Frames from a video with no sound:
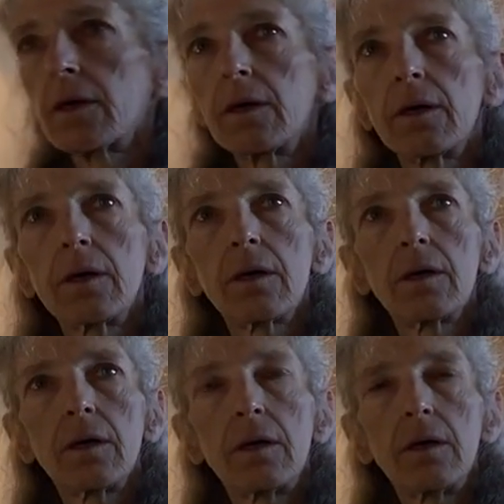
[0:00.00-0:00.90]
could you have
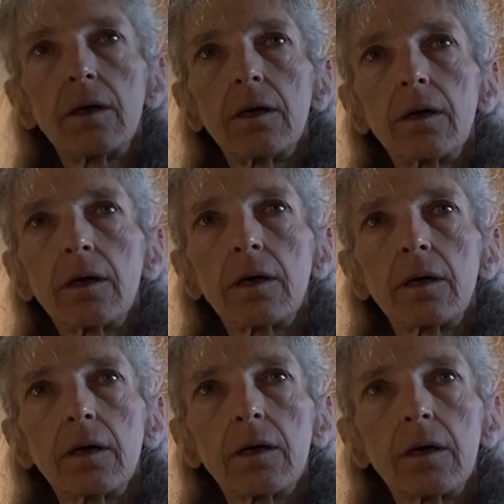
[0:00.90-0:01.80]

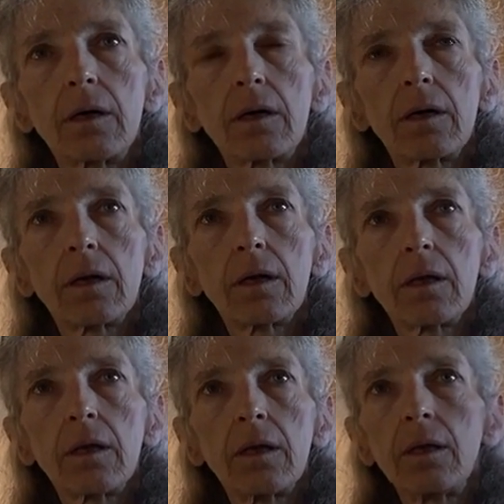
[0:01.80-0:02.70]
come to
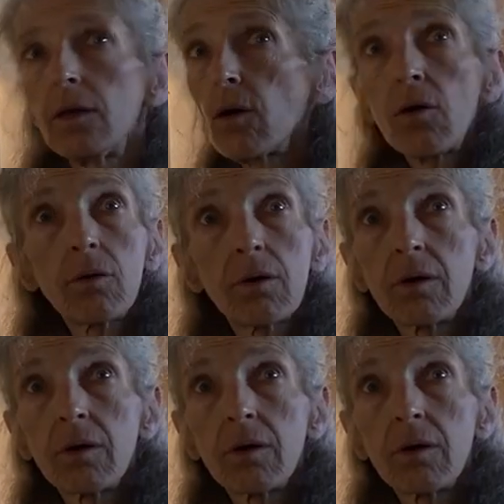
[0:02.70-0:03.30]
these conclusions?